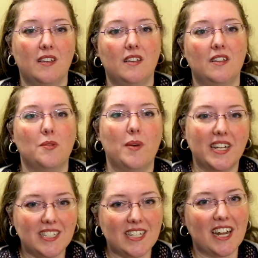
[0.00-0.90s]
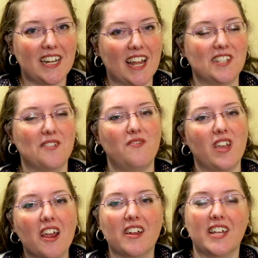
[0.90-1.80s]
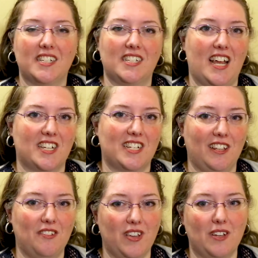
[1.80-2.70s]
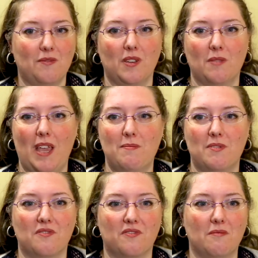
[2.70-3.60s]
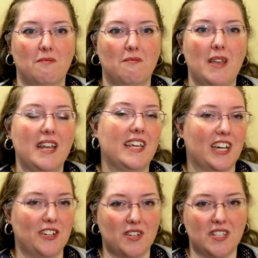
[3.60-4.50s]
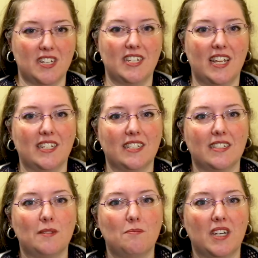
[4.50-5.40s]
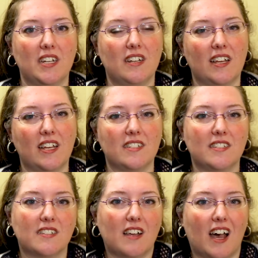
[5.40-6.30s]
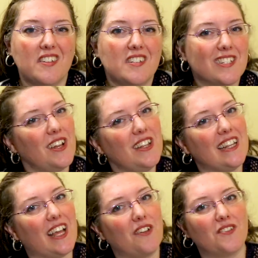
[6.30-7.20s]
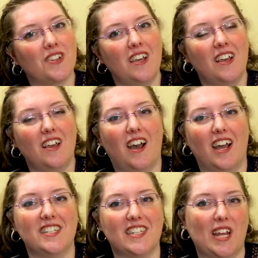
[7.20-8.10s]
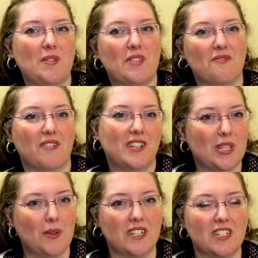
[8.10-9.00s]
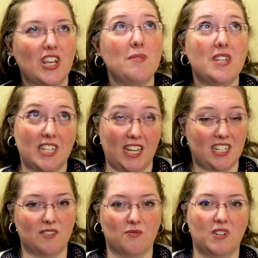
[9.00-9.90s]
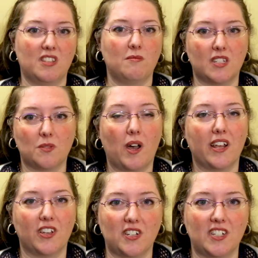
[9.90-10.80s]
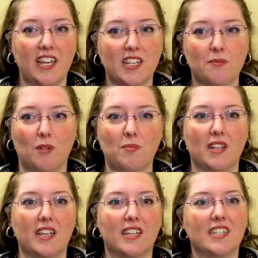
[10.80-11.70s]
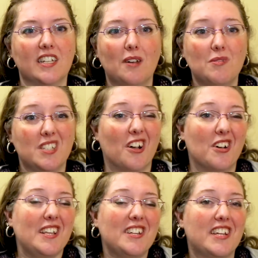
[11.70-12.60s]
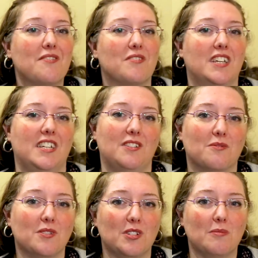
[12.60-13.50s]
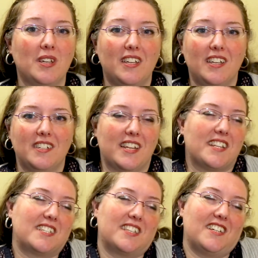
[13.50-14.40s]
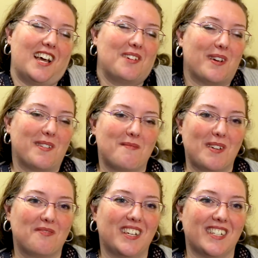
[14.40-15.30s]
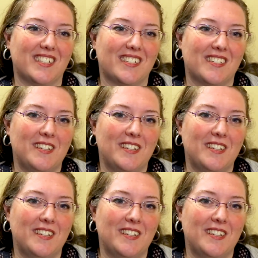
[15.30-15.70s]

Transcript: The wedding started out as a very international event with people from many countries in attendance, but as others slowly left, I stayed with the friends who had determined to teach this rhythmless white girl to dance properly until I was the only non-African in the room, dancing the night away with my friends.